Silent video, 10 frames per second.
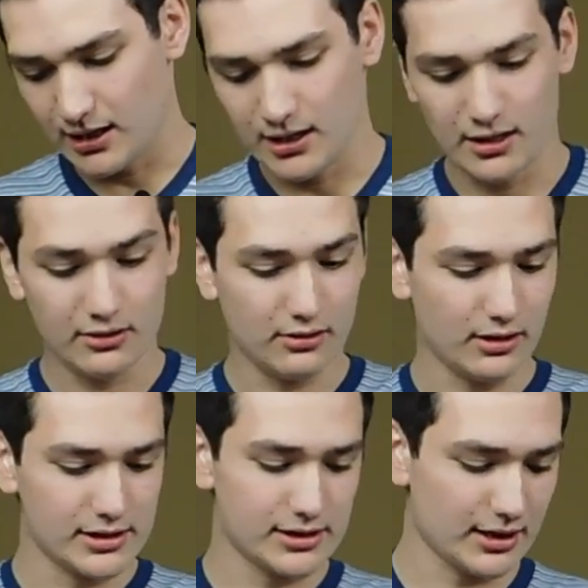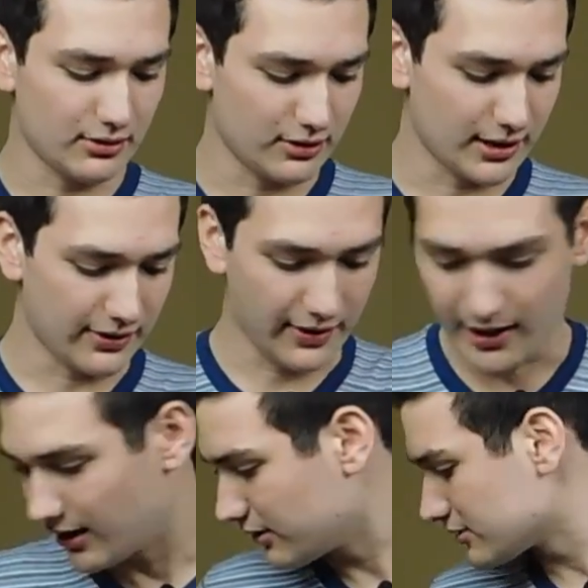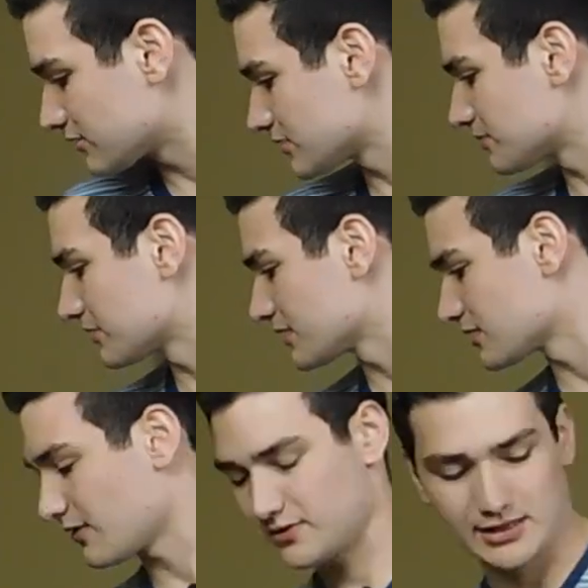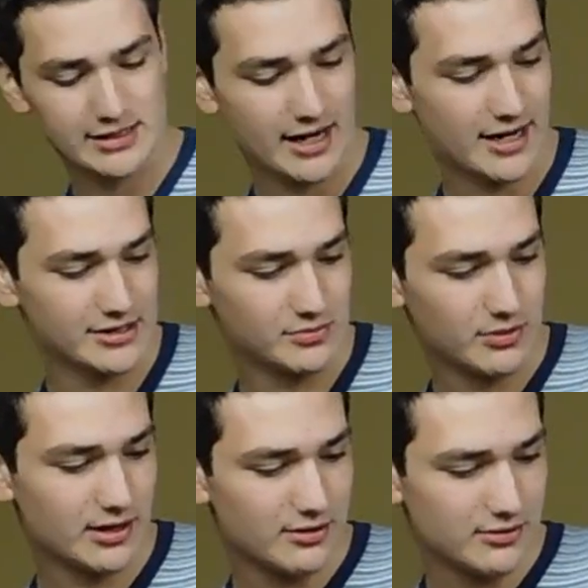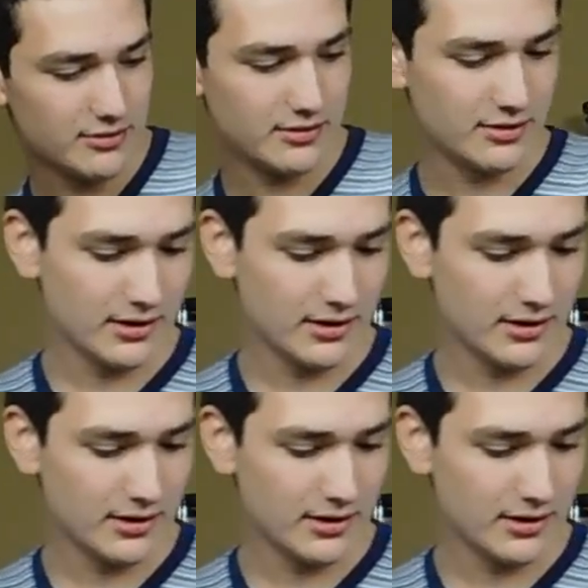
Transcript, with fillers: And let's take a look at that. So let's put this off to the side as well.